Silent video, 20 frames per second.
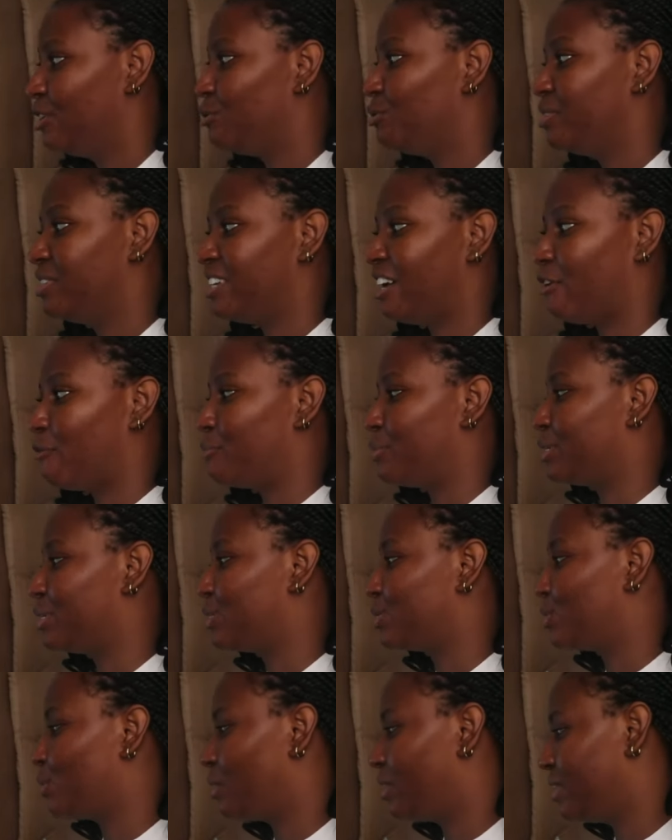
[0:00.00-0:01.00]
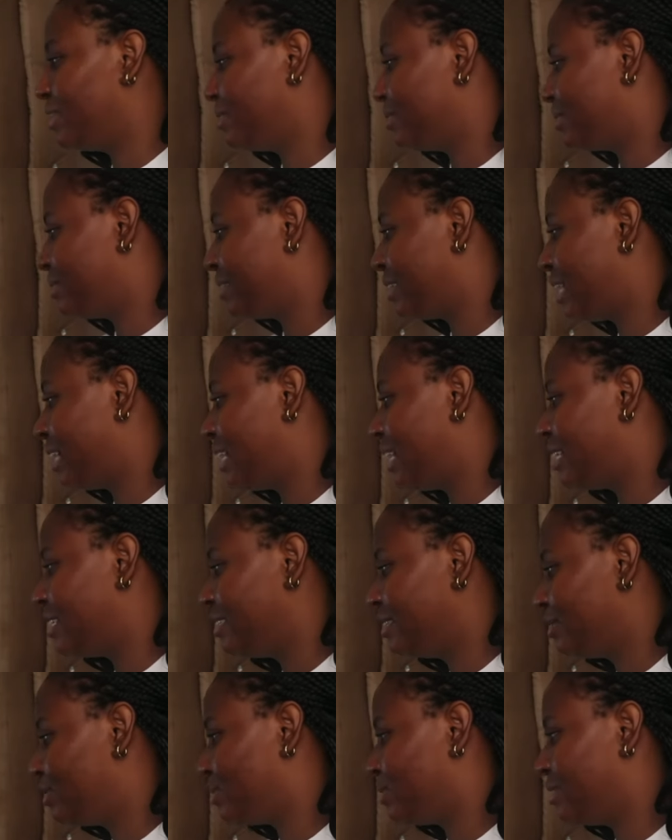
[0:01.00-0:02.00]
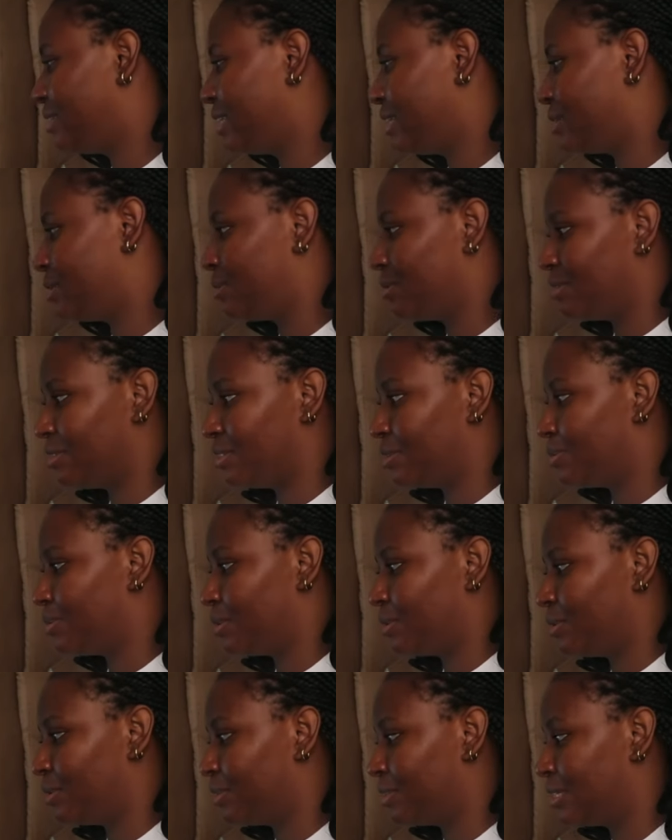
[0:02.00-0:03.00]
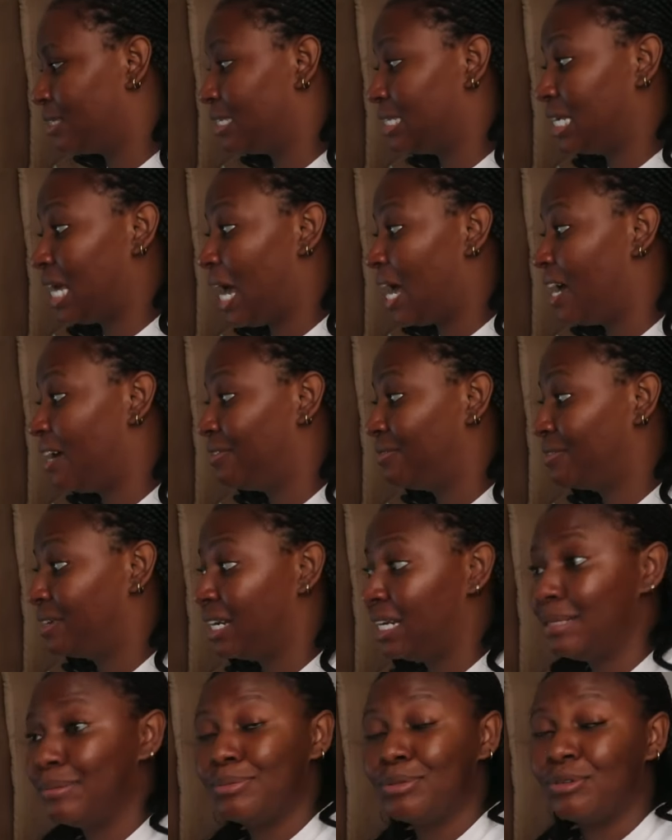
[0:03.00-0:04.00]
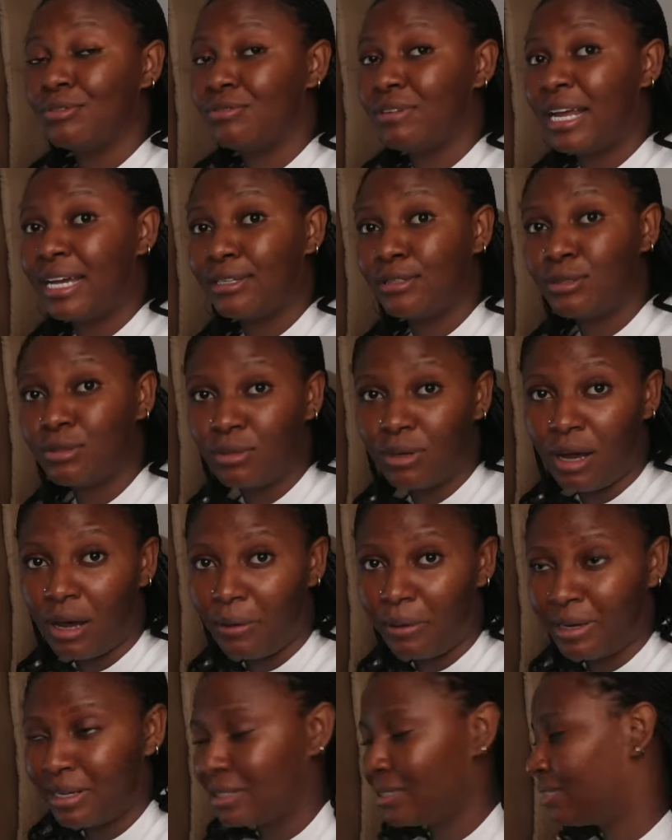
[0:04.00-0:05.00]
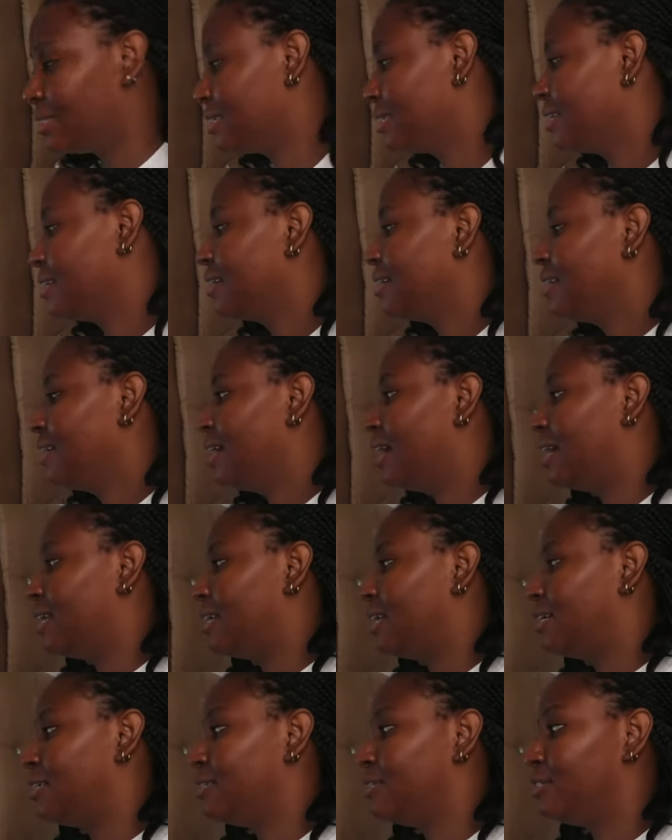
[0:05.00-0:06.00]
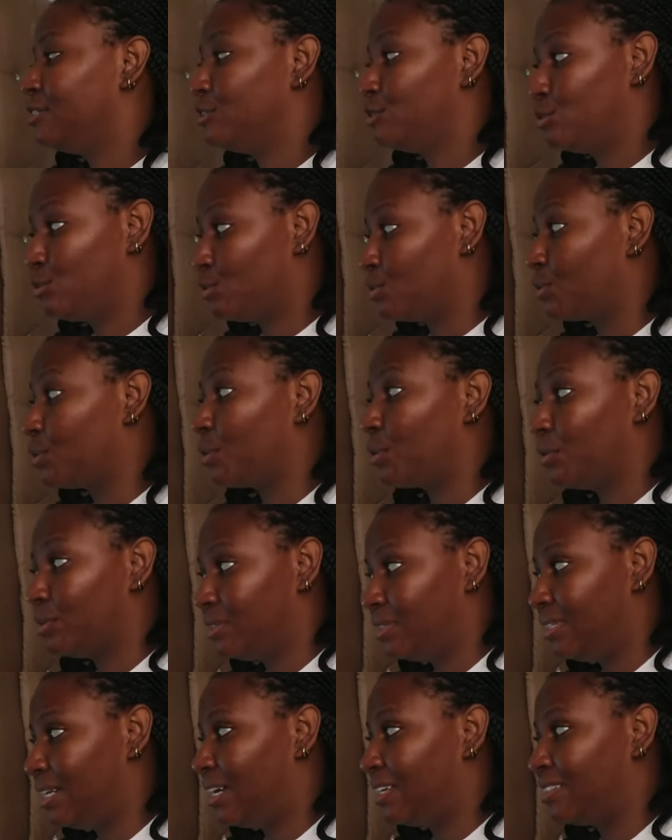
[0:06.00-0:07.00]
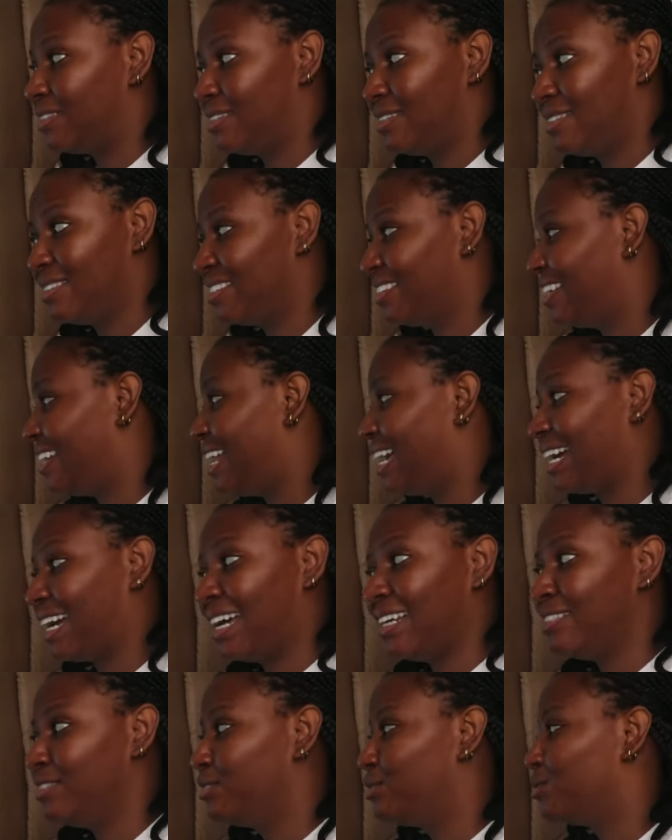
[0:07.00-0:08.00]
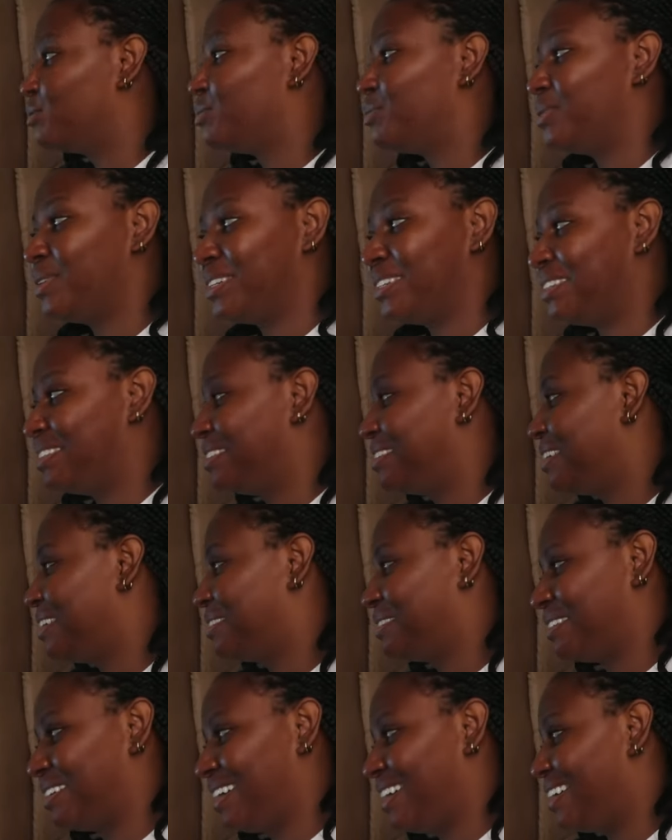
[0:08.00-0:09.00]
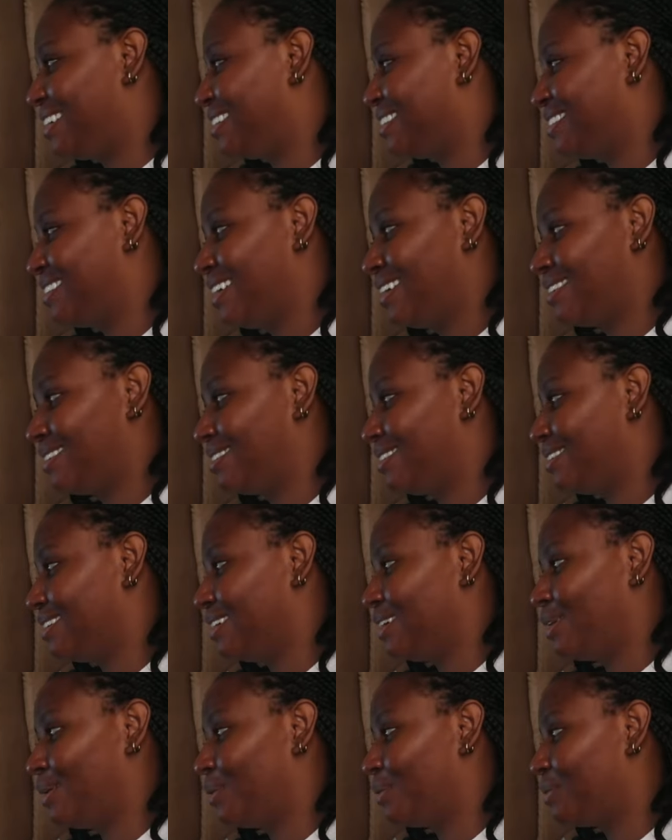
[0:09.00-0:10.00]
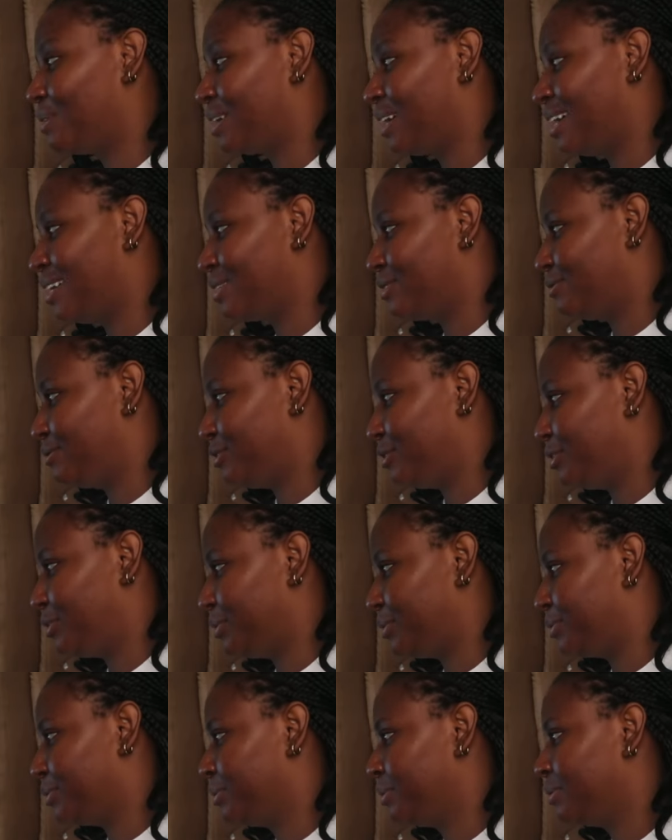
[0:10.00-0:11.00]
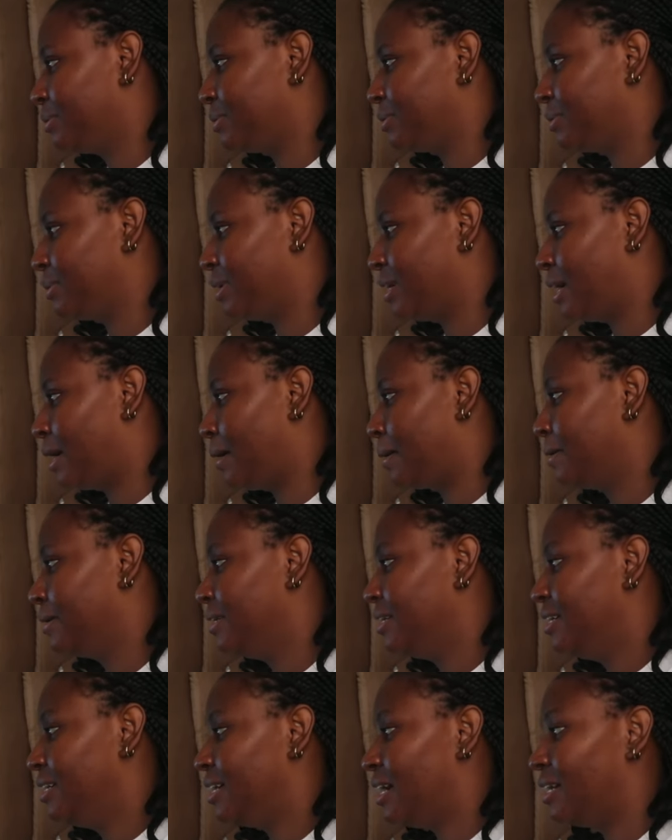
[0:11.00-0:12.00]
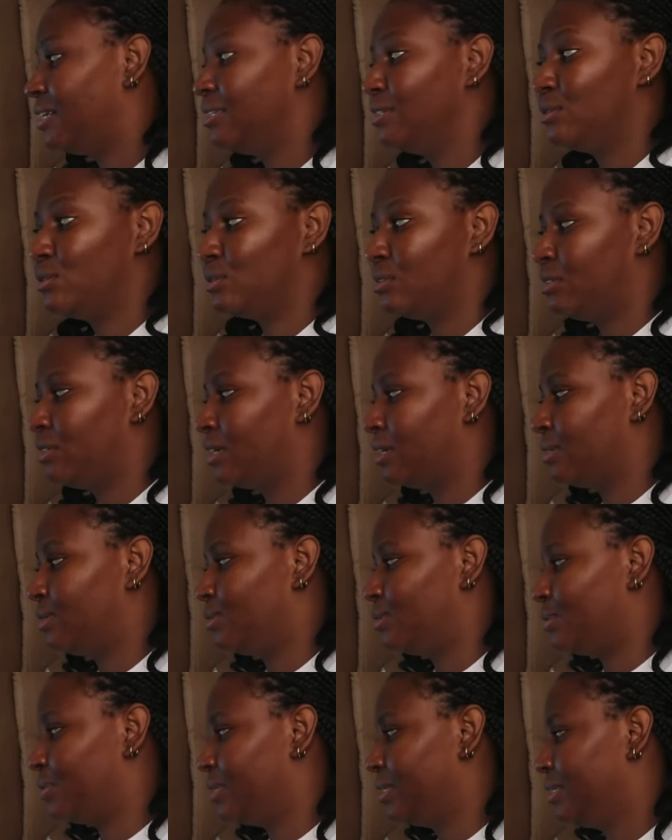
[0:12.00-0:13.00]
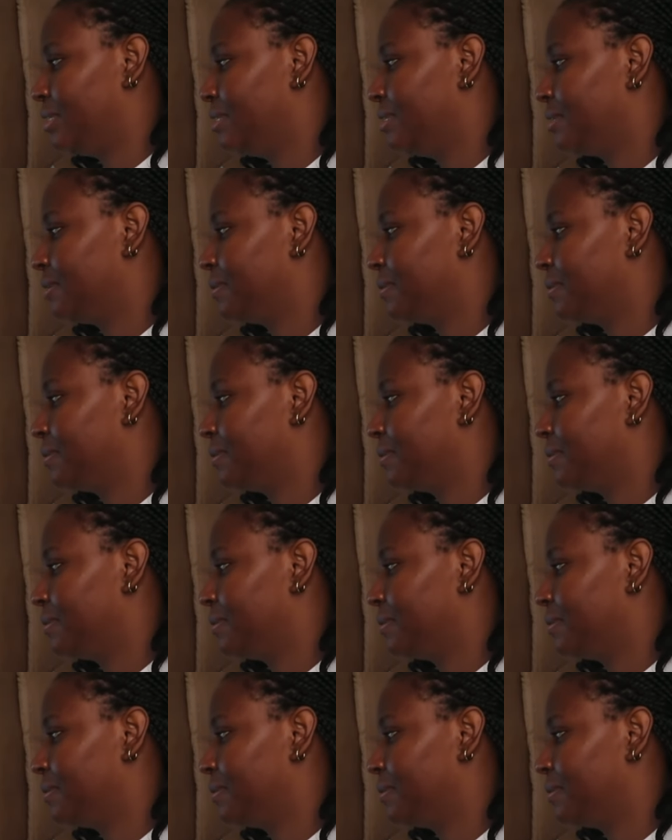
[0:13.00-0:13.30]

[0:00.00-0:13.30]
which I've been stalling on, and I need to get it because I have clips of like 2 hours and I need to cut that. Like, I need to break it down guys, that's a long ass video. So yeah, I need to get to it.